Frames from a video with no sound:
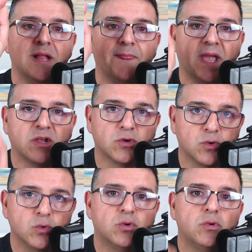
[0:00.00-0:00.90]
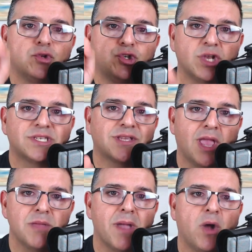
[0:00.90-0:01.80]
that Google just
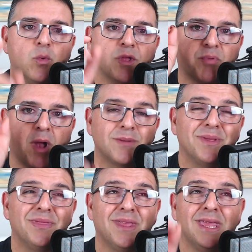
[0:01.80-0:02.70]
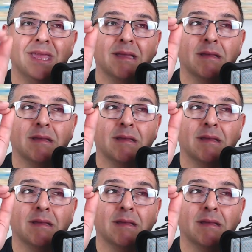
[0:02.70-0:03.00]
came out with probably the